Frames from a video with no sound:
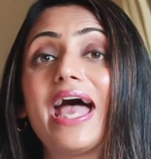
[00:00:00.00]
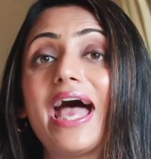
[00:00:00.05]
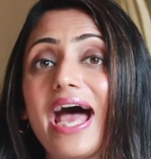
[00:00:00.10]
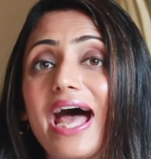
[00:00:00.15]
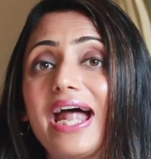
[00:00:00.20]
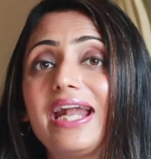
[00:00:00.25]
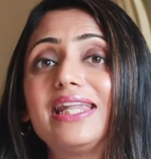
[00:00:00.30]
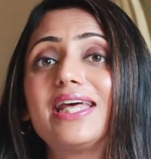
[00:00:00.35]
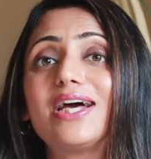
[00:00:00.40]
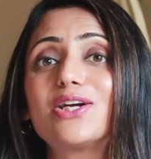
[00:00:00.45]

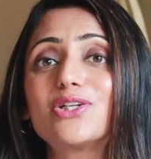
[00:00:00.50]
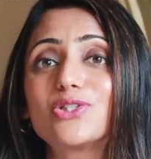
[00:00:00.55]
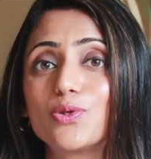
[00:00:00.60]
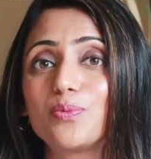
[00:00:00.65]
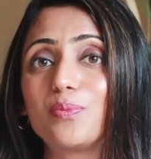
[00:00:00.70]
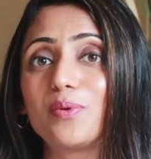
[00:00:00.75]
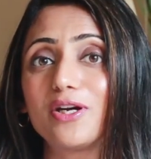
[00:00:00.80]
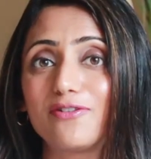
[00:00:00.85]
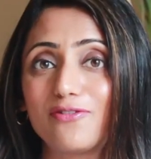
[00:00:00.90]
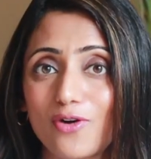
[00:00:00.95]
And they are
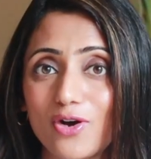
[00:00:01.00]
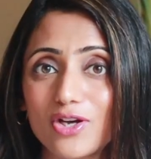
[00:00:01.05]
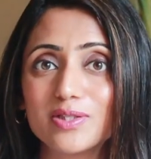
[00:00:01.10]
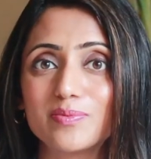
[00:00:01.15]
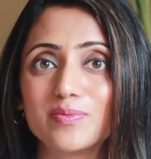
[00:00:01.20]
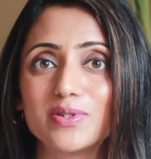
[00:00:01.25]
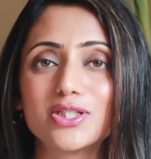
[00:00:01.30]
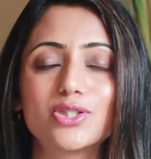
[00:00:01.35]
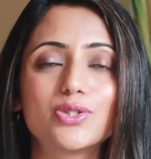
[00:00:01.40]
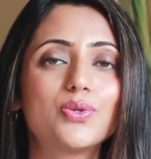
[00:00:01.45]
super
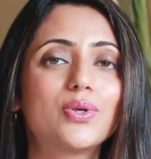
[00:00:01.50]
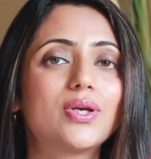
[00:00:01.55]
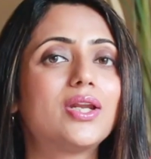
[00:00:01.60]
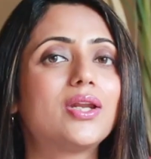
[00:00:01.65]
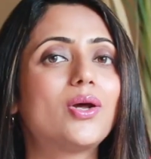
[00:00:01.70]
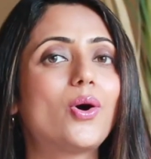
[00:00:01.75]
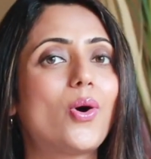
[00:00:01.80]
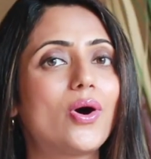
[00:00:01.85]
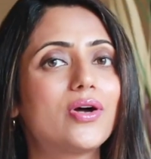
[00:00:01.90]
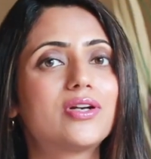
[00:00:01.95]
affordable, so you
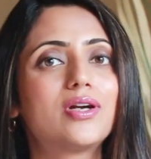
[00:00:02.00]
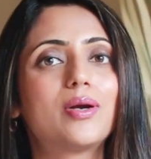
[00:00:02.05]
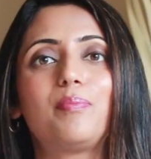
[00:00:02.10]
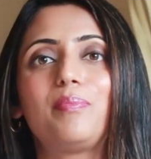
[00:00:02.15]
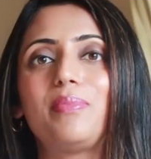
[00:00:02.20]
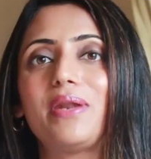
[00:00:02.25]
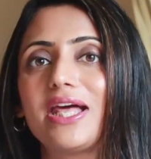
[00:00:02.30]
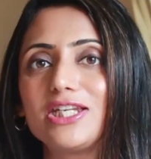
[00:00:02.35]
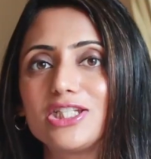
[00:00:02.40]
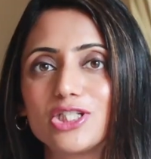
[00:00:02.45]
can order
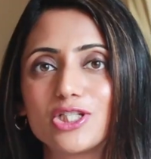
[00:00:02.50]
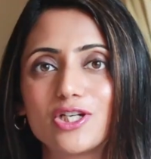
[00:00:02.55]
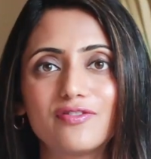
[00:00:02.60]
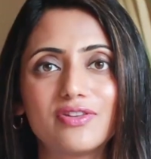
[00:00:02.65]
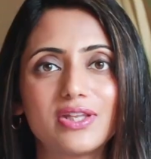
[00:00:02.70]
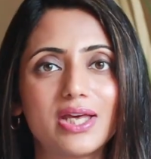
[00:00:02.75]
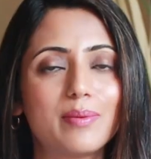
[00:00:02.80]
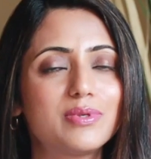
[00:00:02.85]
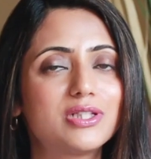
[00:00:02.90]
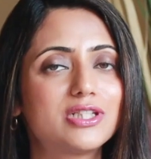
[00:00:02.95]
plenty
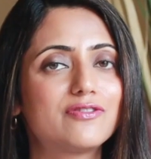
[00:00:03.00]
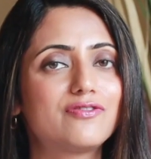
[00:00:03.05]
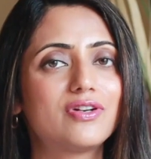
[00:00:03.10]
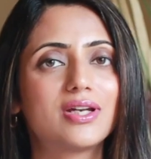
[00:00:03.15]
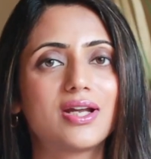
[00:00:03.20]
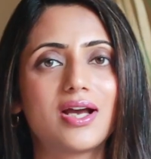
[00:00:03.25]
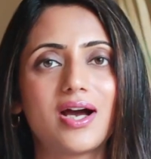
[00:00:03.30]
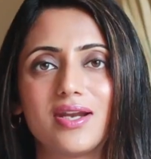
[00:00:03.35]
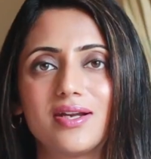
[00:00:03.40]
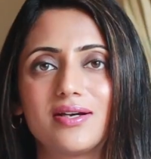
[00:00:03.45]
of them in
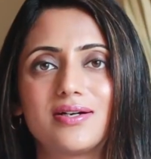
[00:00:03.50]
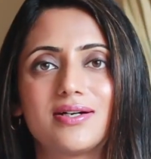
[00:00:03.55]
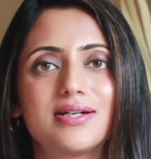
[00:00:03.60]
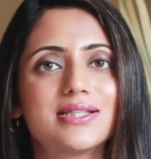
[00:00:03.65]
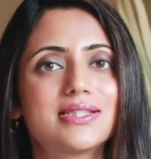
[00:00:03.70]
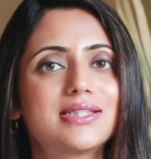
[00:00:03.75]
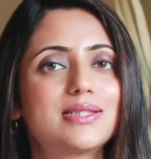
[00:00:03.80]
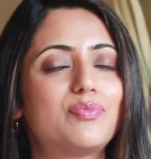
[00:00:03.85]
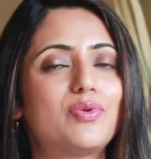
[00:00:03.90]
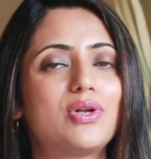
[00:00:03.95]
different
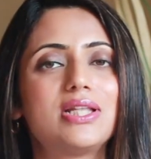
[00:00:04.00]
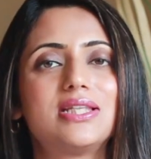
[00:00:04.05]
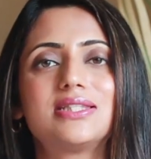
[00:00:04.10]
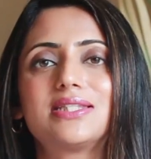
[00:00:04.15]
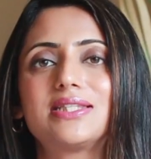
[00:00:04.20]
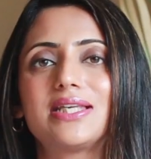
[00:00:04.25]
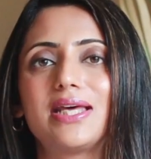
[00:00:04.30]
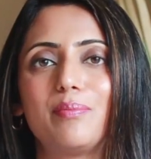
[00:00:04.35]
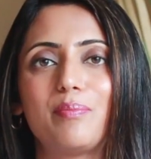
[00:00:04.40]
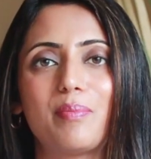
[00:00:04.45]
colors,
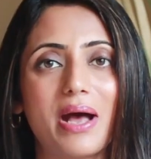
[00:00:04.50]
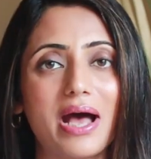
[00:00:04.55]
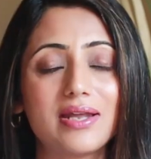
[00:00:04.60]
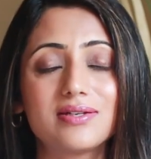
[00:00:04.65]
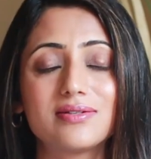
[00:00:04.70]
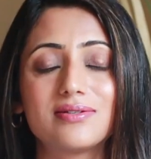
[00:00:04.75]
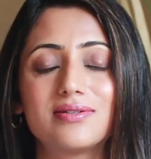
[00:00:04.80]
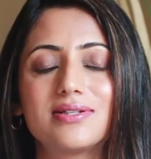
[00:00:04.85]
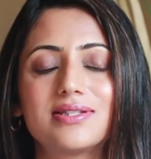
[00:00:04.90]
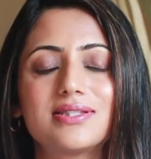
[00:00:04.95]
prints and
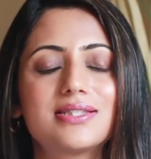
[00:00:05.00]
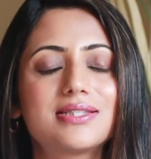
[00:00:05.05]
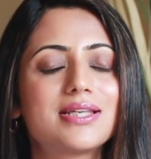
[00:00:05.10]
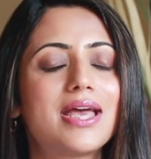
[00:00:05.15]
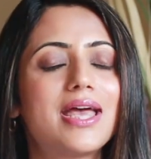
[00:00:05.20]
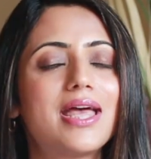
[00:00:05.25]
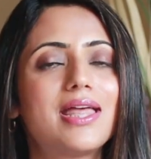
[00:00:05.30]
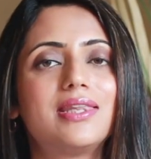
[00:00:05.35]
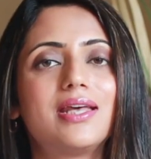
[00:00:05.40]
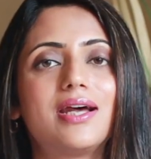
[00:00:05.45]
patterns.
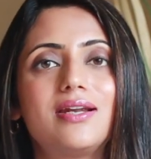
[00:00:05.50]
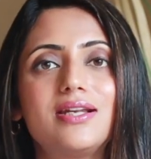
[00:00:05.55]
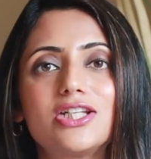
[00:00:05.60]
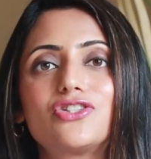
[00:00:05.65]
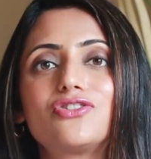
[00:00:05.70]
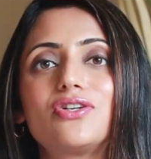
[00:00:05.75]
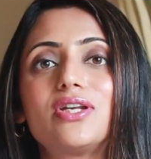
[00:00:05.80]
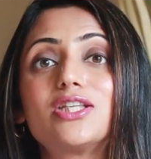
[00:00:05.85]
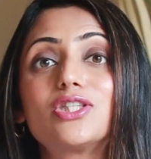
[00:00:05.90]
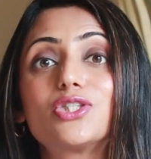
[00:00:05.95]
There are
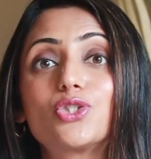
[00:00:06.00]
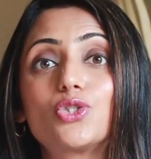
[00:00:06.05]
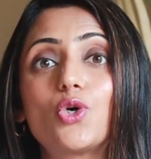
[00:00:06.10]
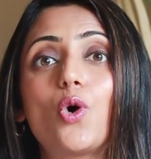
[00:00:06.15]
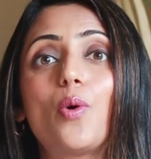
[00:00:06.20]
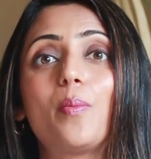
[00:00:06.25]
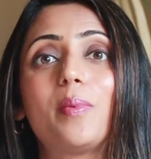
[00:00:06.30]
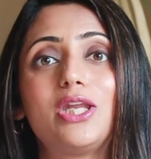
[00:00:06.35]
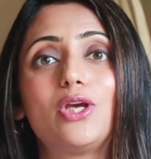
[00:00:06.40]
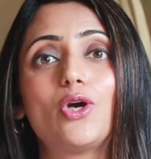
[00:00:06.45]
literally
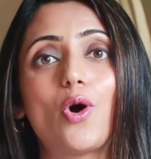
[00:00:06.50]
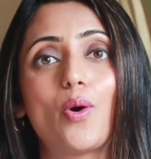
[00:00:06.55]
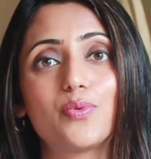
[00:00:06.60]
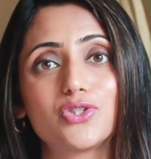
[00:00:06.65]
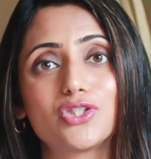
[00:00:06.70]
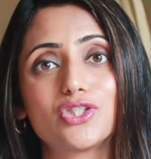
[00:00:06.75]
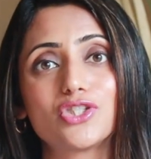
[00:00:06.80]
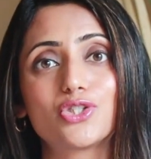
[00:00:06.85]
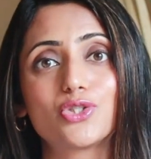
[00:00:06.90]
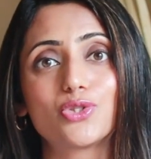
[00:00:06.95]
so many
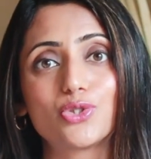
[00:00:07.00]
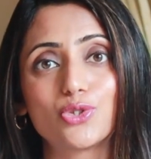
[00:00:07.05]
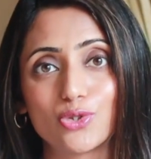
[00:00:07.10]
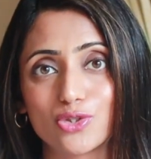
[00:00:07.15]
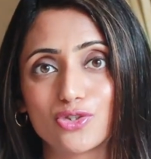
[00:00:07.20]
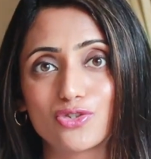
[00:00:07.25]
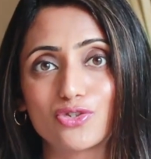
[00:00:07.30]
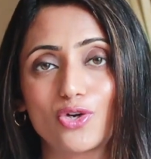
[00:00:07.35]
options to choose